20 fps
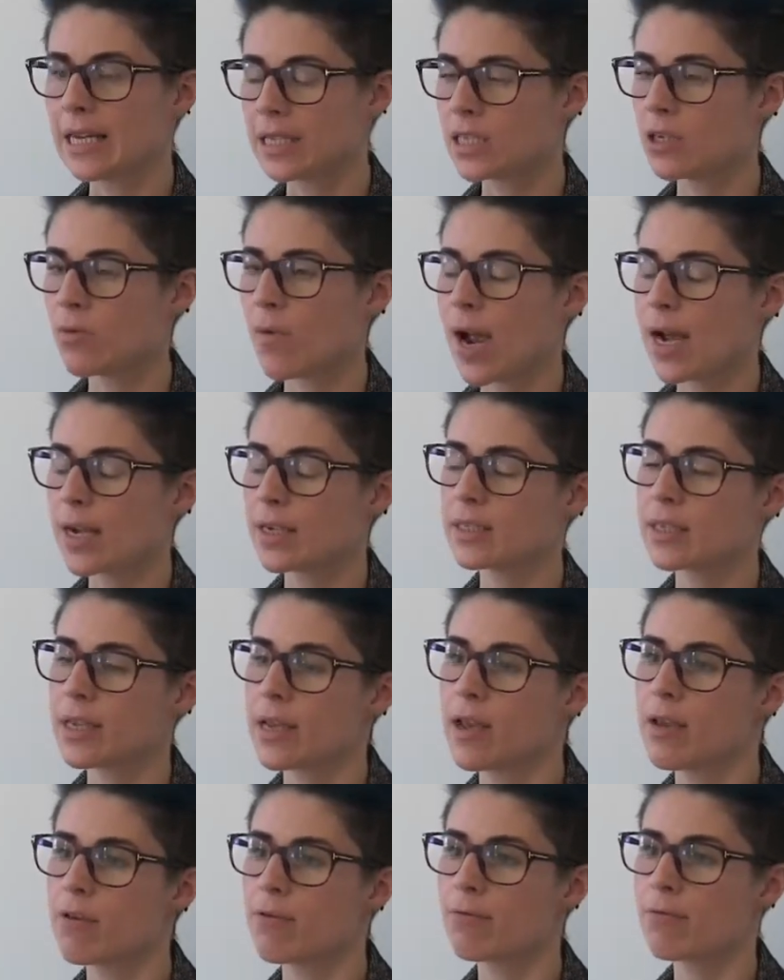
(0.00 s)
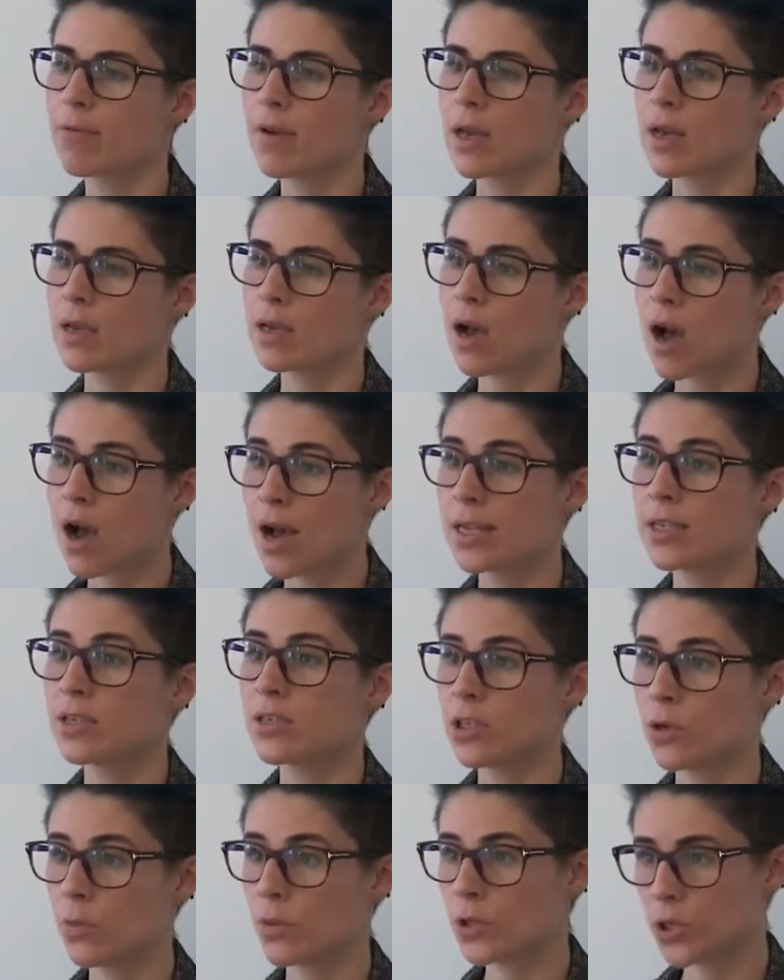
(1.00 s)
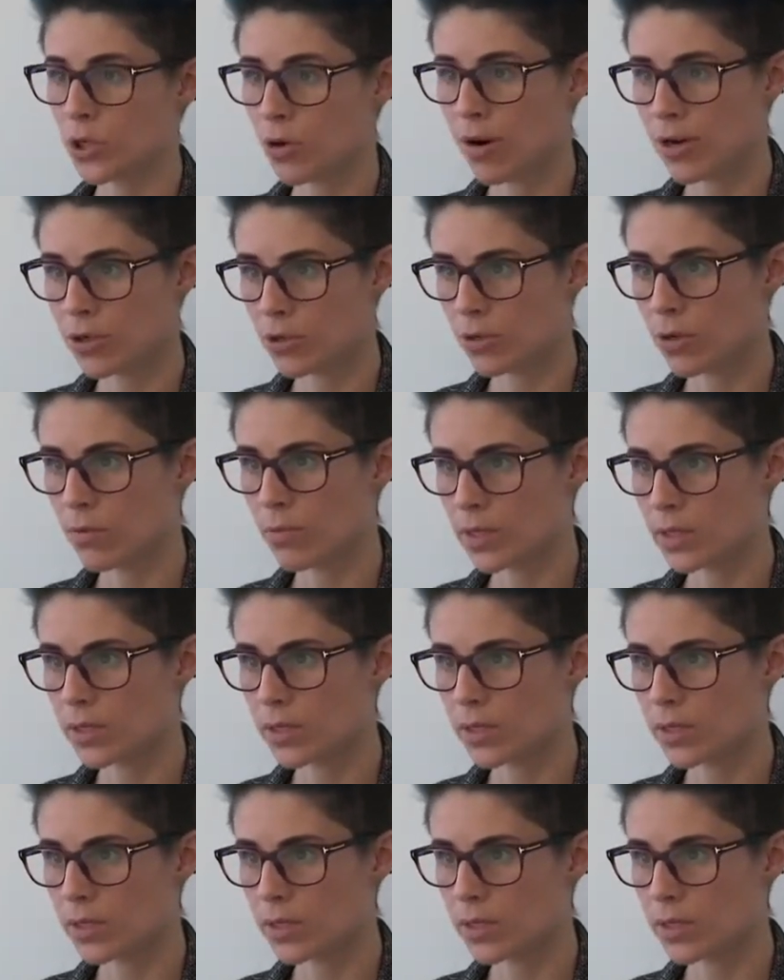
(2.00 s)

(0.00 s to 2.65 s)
interactive guide to undergraduate